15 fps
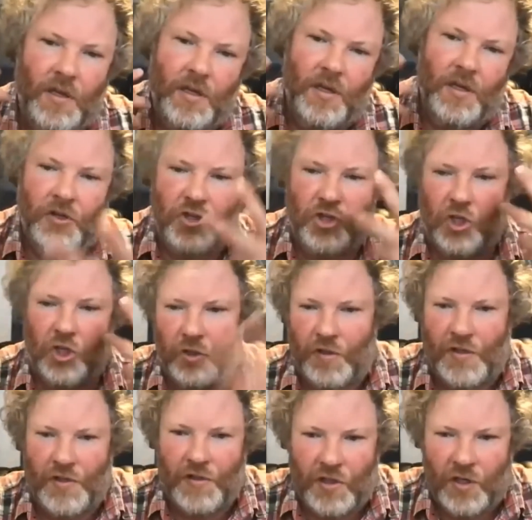
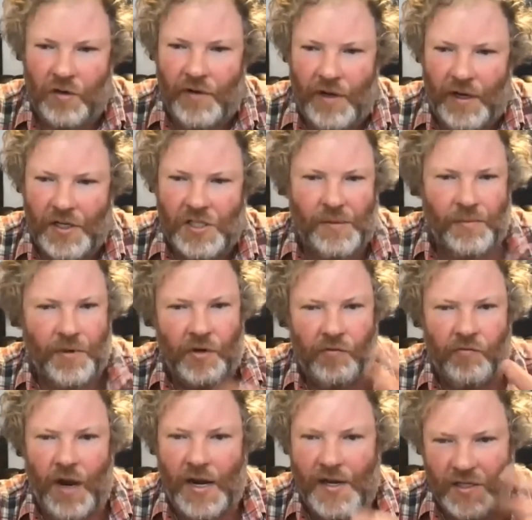children serving and some of their
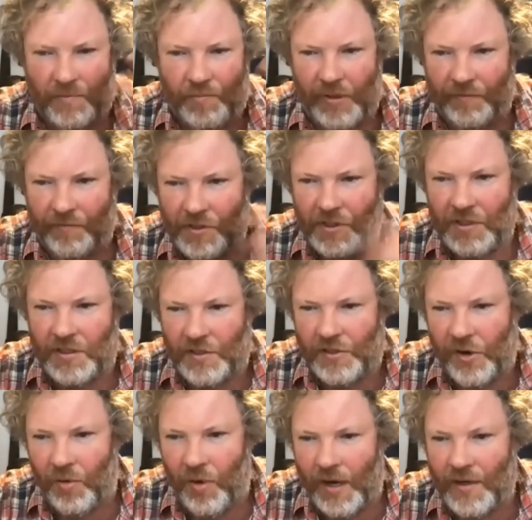rights and privileges and
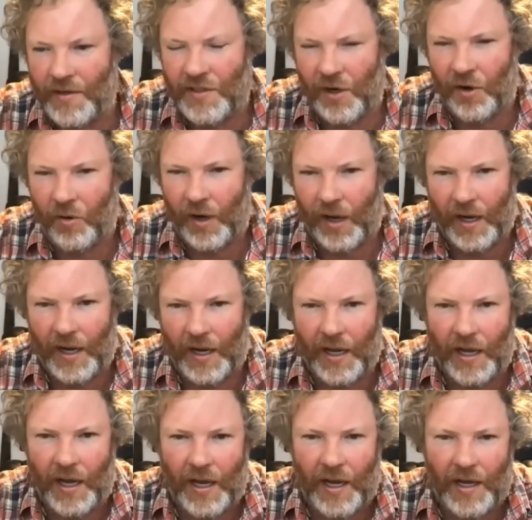so on. So
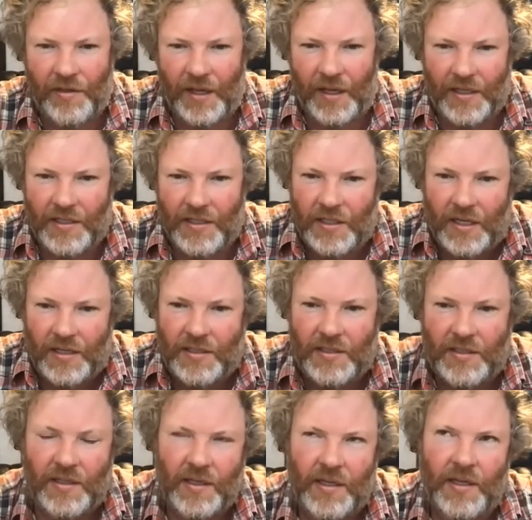I think it's just
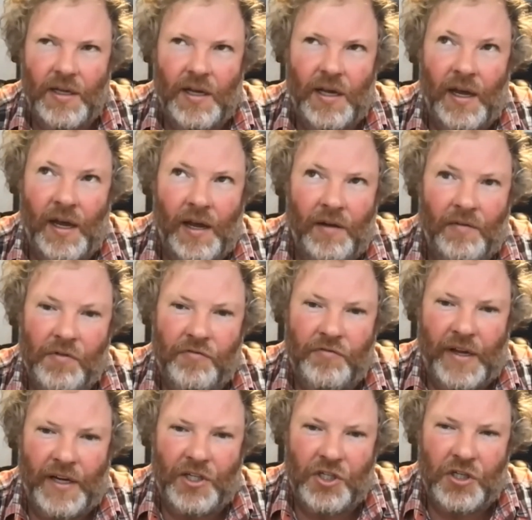a
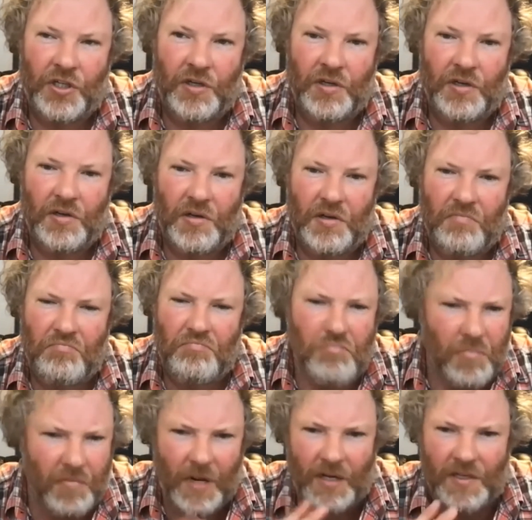reflection,
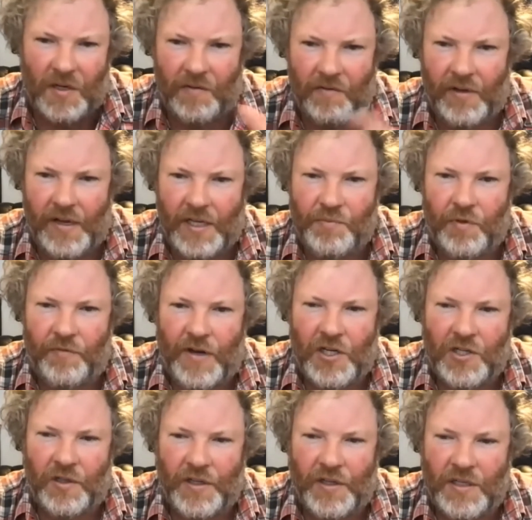not necessarily less
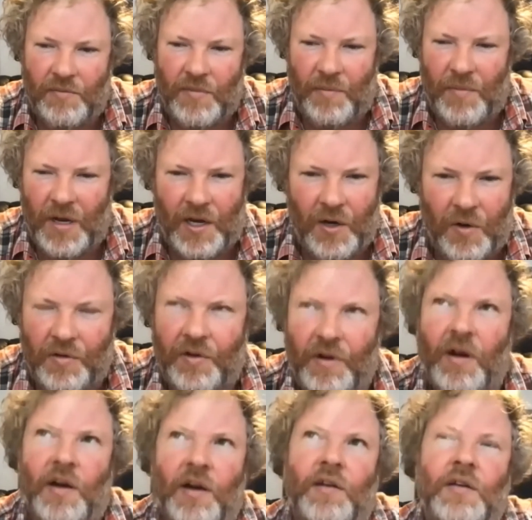professionalism. I mean, I know there
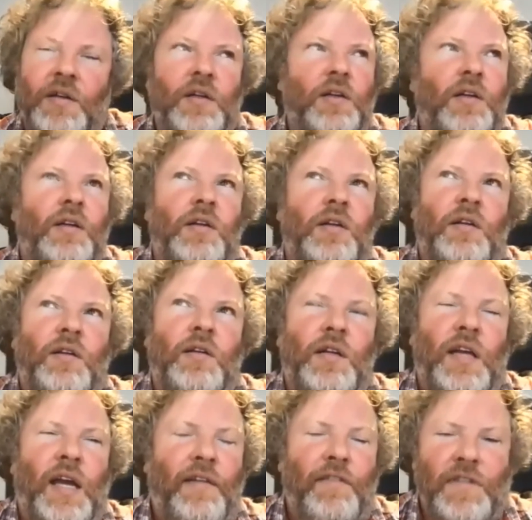are,
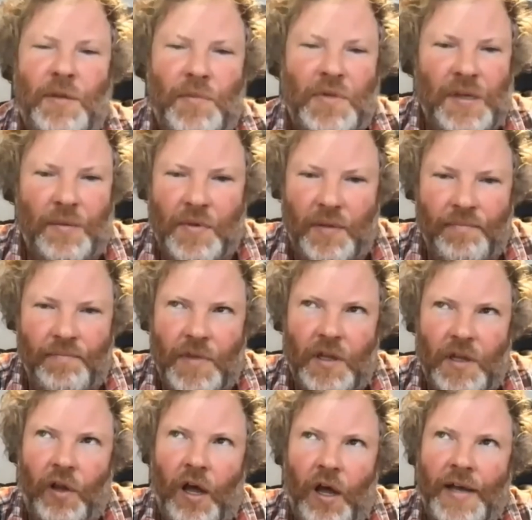some of the
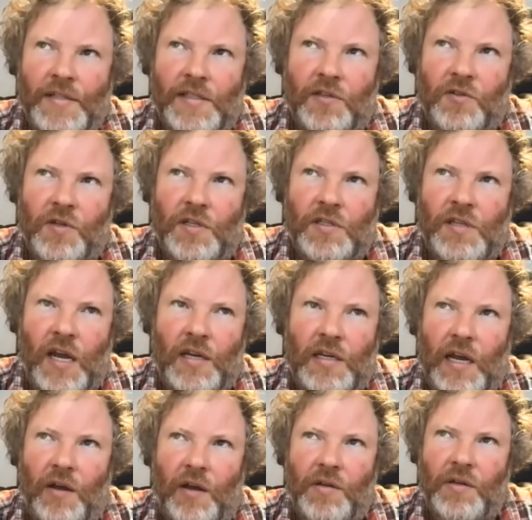laws that sort of stand out